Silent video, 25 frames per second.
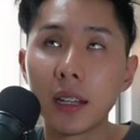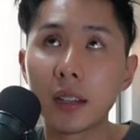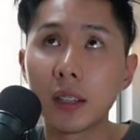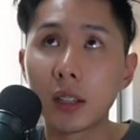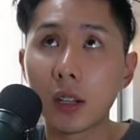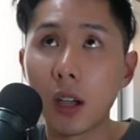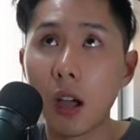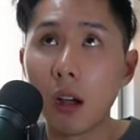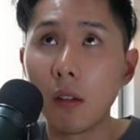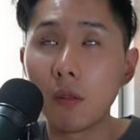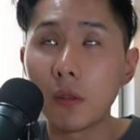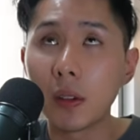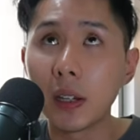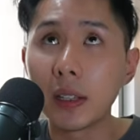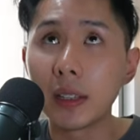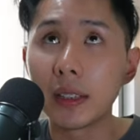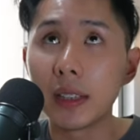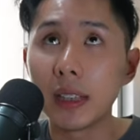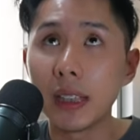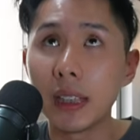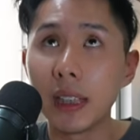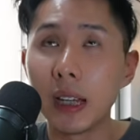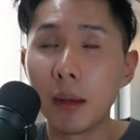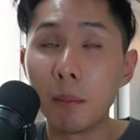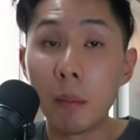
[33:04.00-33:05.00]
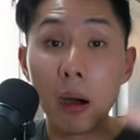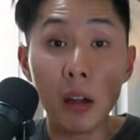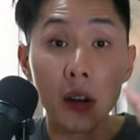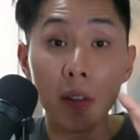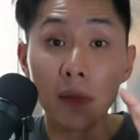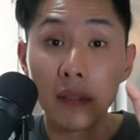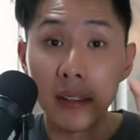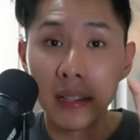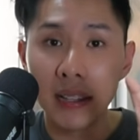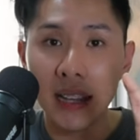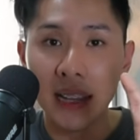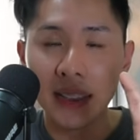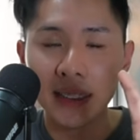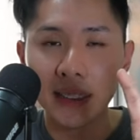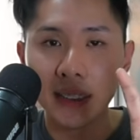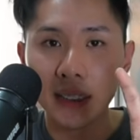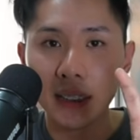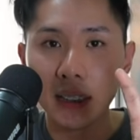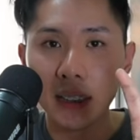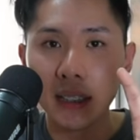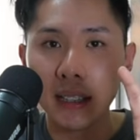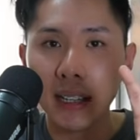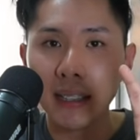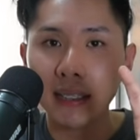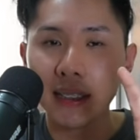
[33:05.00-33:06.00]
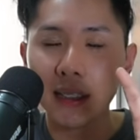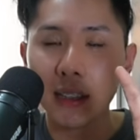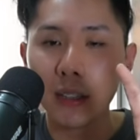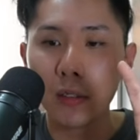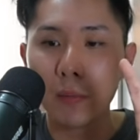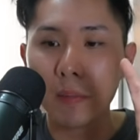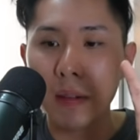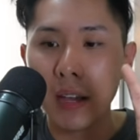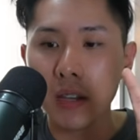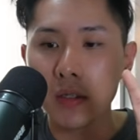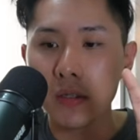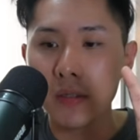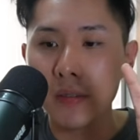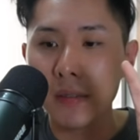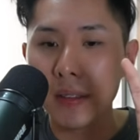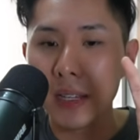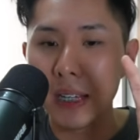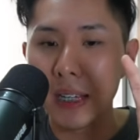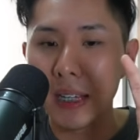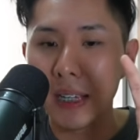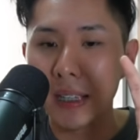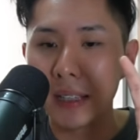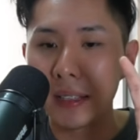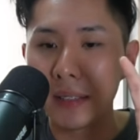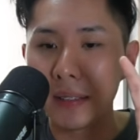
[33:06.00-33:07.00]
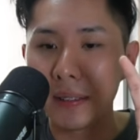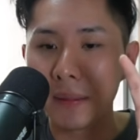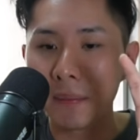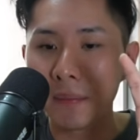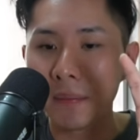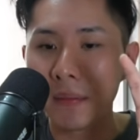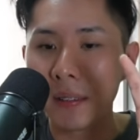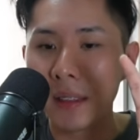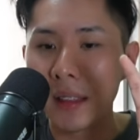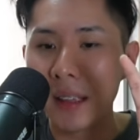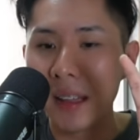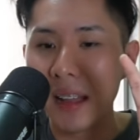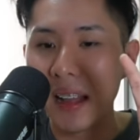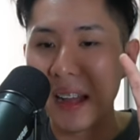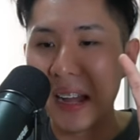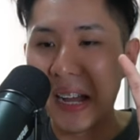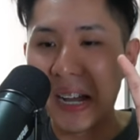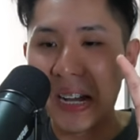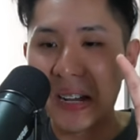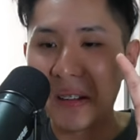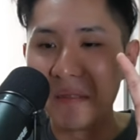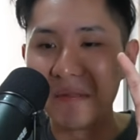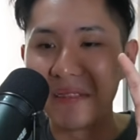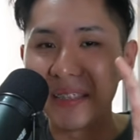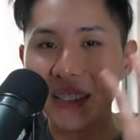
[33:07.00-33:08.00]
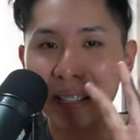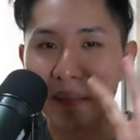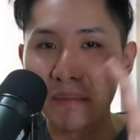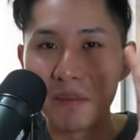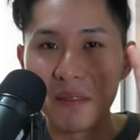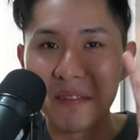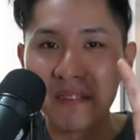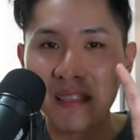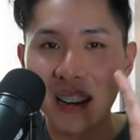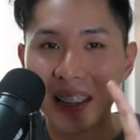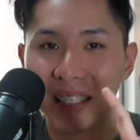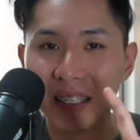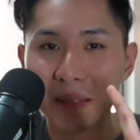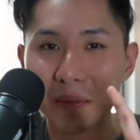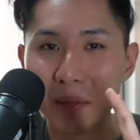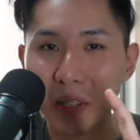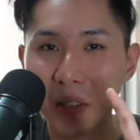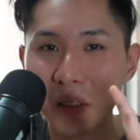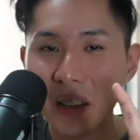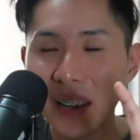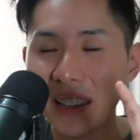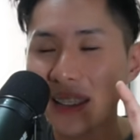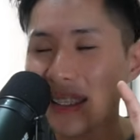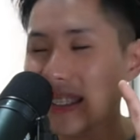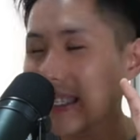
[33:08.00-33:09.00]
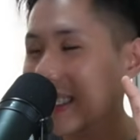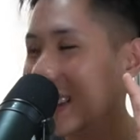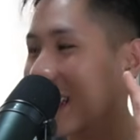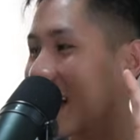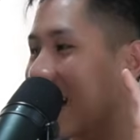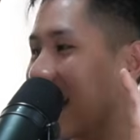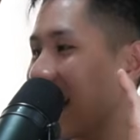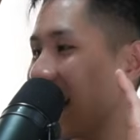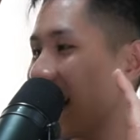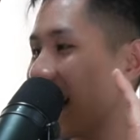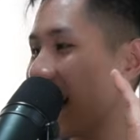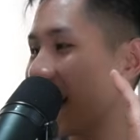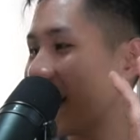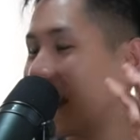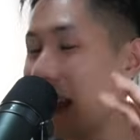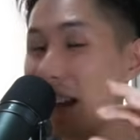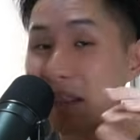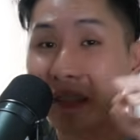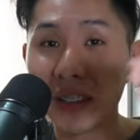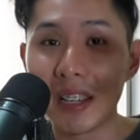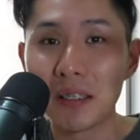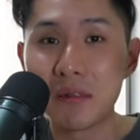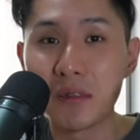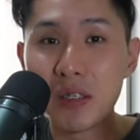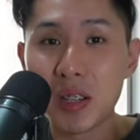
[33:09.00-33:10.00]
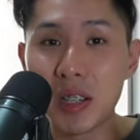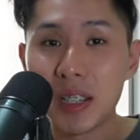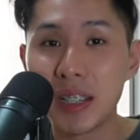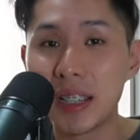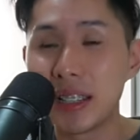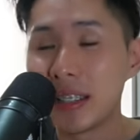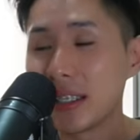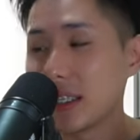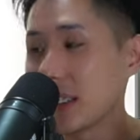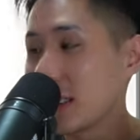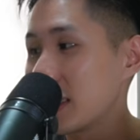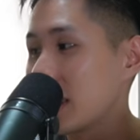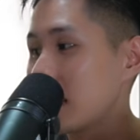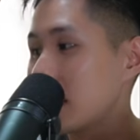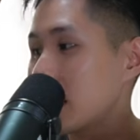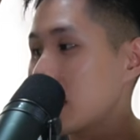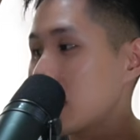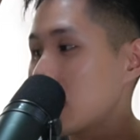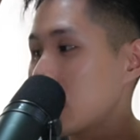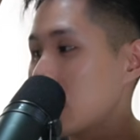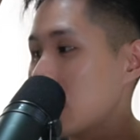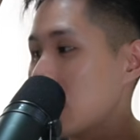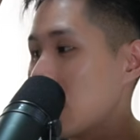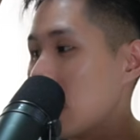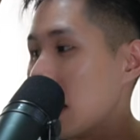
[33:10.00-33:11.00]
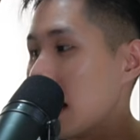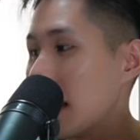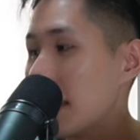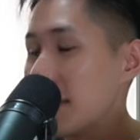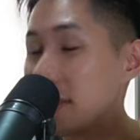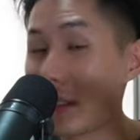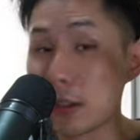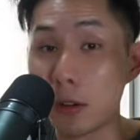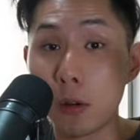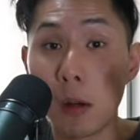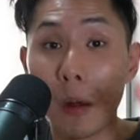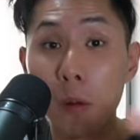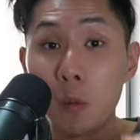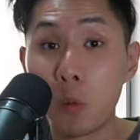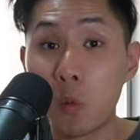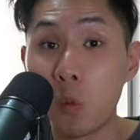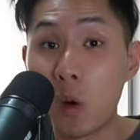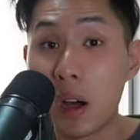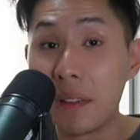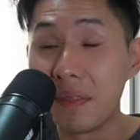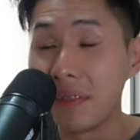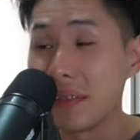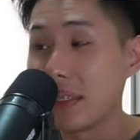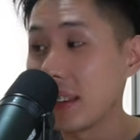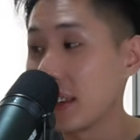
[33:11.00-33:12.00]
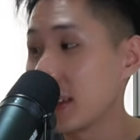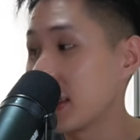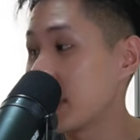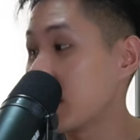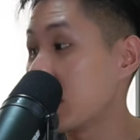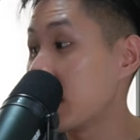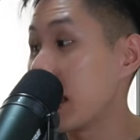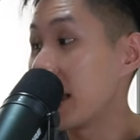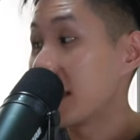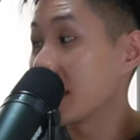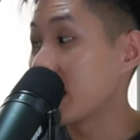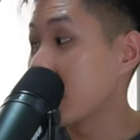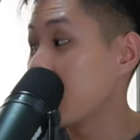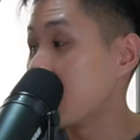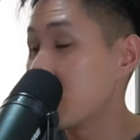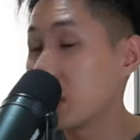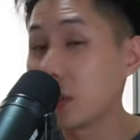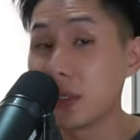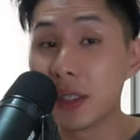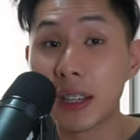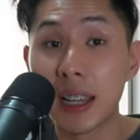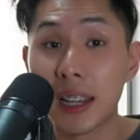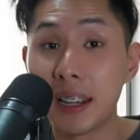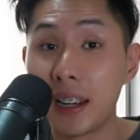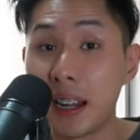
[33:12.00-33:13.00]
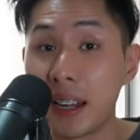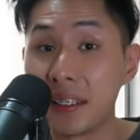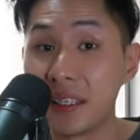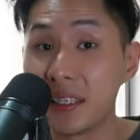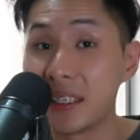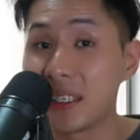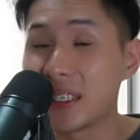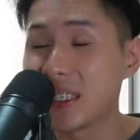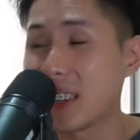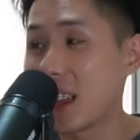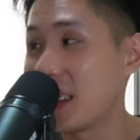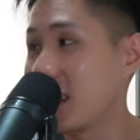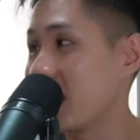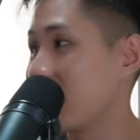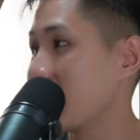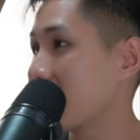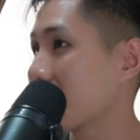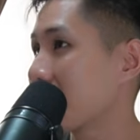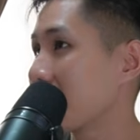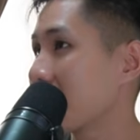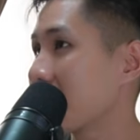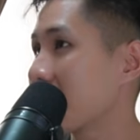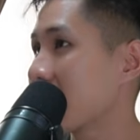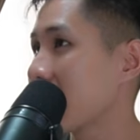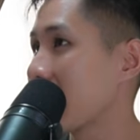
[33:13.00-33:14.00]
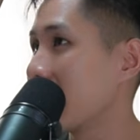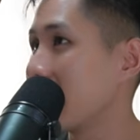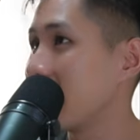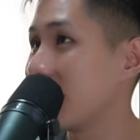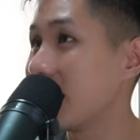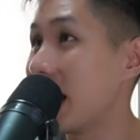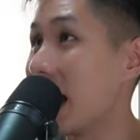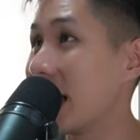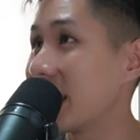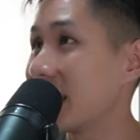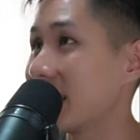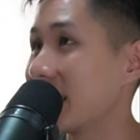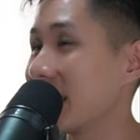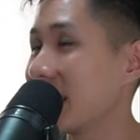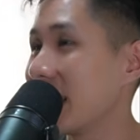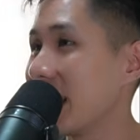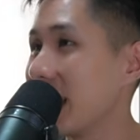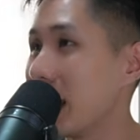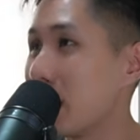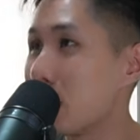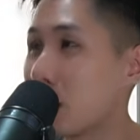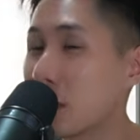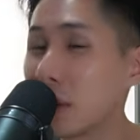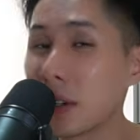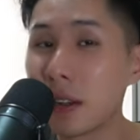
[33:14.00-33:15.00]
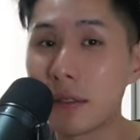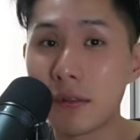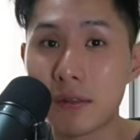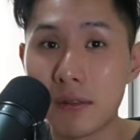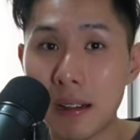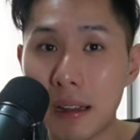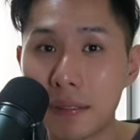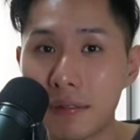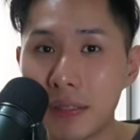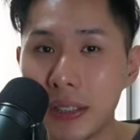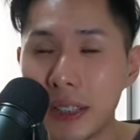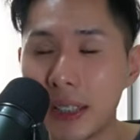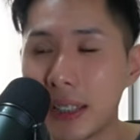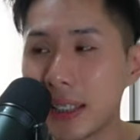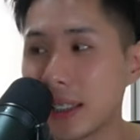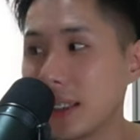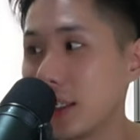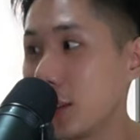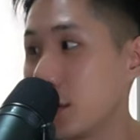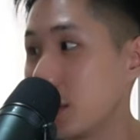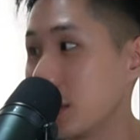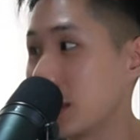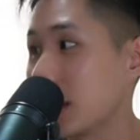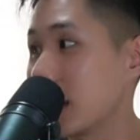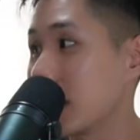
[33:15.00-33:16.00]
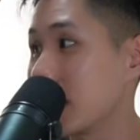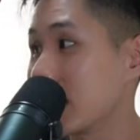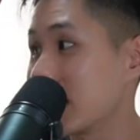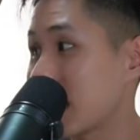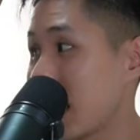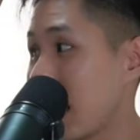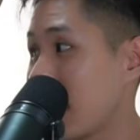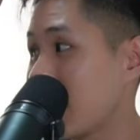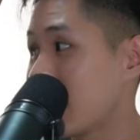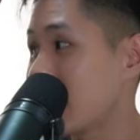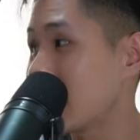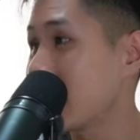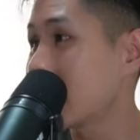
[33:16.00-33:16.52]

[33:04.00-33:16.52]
convert the amount of intensity, let's say you measure it in some random units, you have to convert it to 0 and 1 so that the computer can understand it. So that's input of graphic using a scanner.